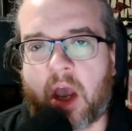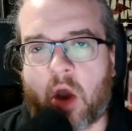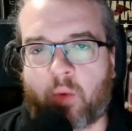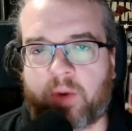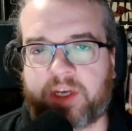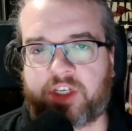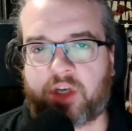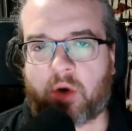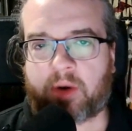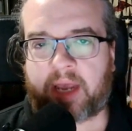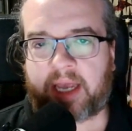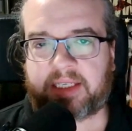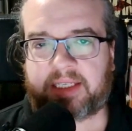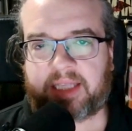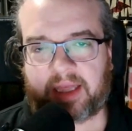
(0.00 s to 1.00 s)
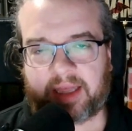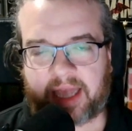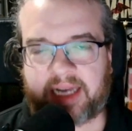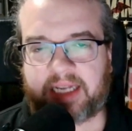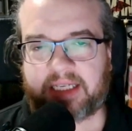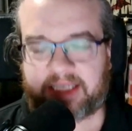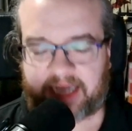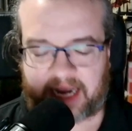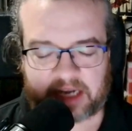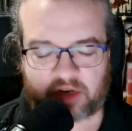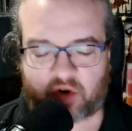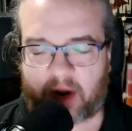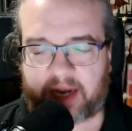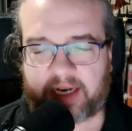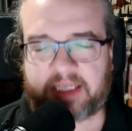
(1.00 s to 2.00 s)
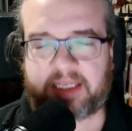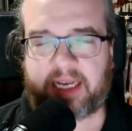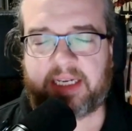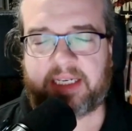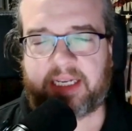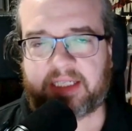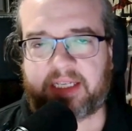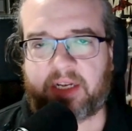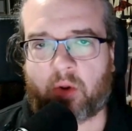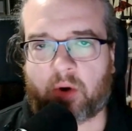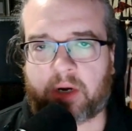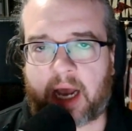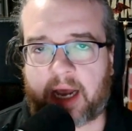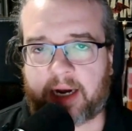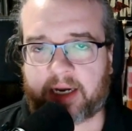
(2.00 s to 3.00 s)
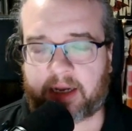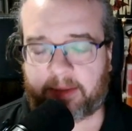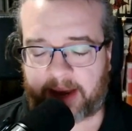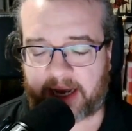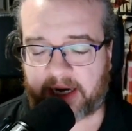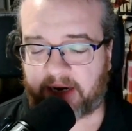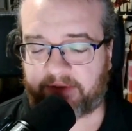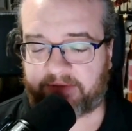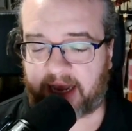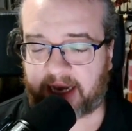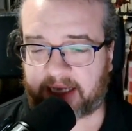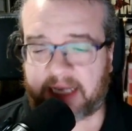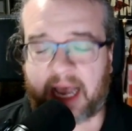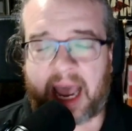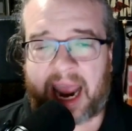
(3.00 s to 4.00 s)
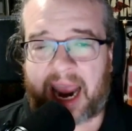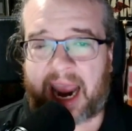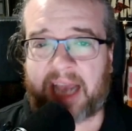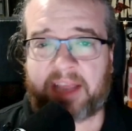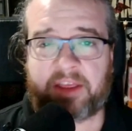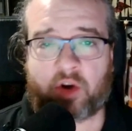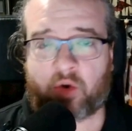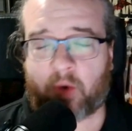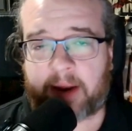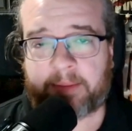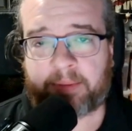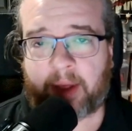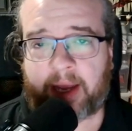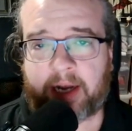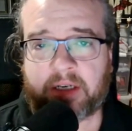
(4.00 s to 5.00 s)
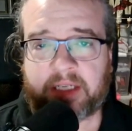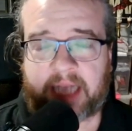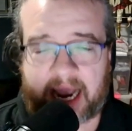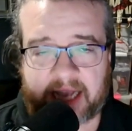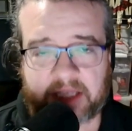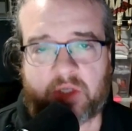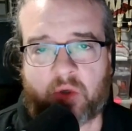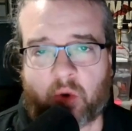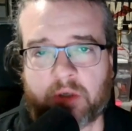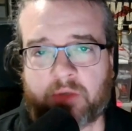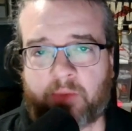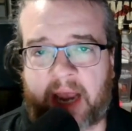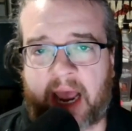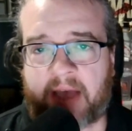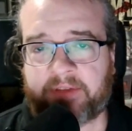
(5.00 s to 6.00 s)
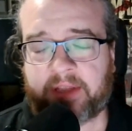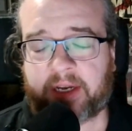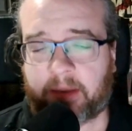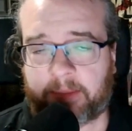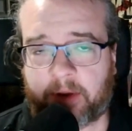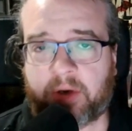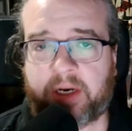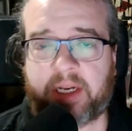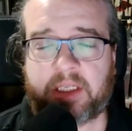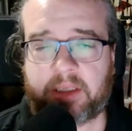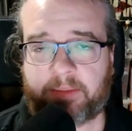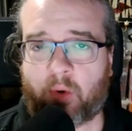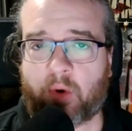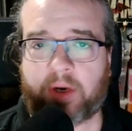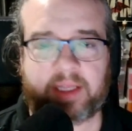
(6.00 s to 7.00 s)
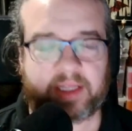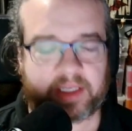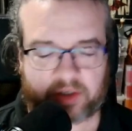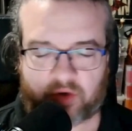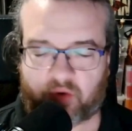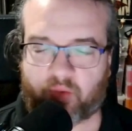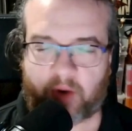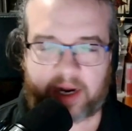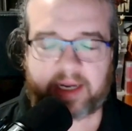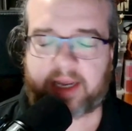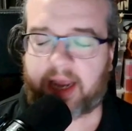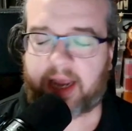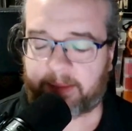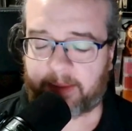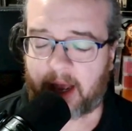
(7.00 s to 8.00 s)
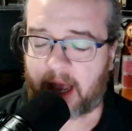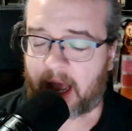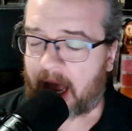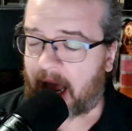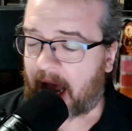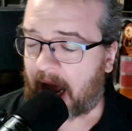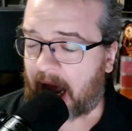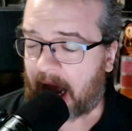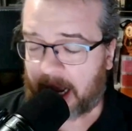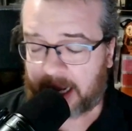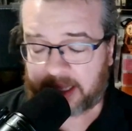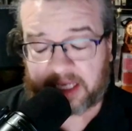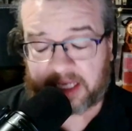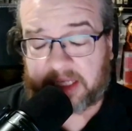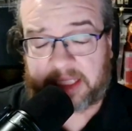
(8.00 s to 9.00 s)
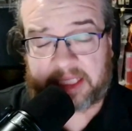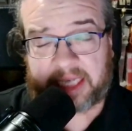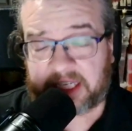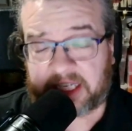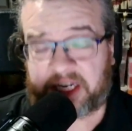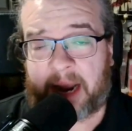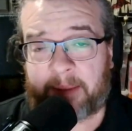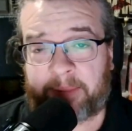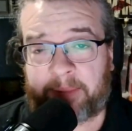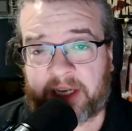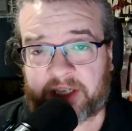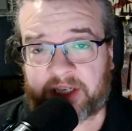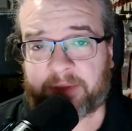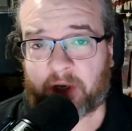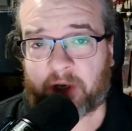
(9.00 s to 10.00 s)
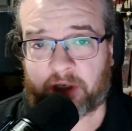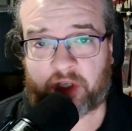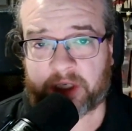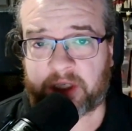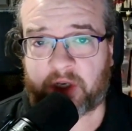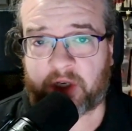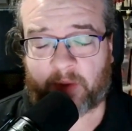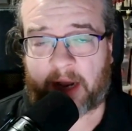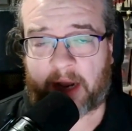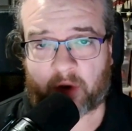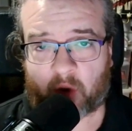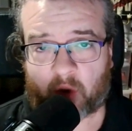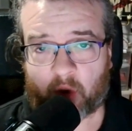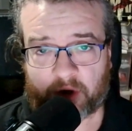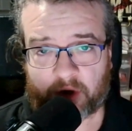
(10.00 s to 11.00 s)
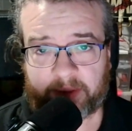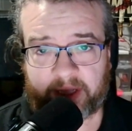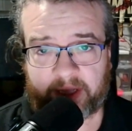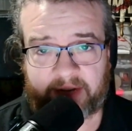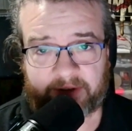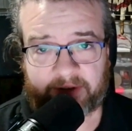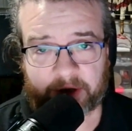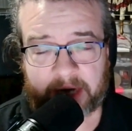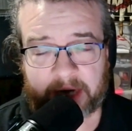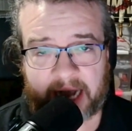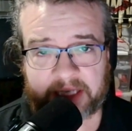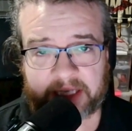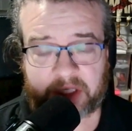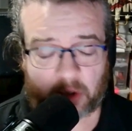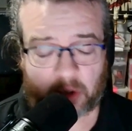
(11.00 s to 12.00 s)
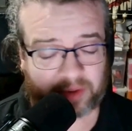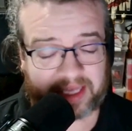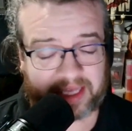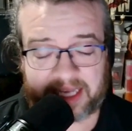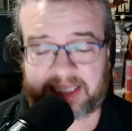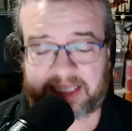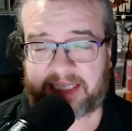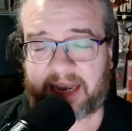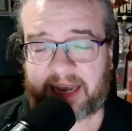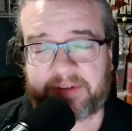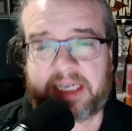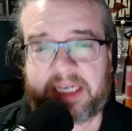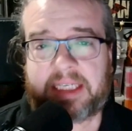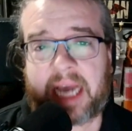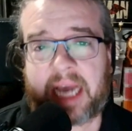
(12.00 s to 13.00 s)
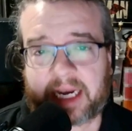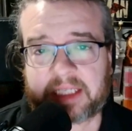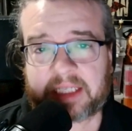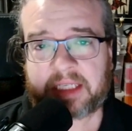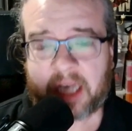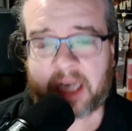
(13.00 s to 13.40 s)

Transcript: we showcase the latest and greatest in Disney Lorcana competitive decks and the great players and stores we have in the community supporting this great game. The set championships are just around the corner, believe it or not. So these 7 decks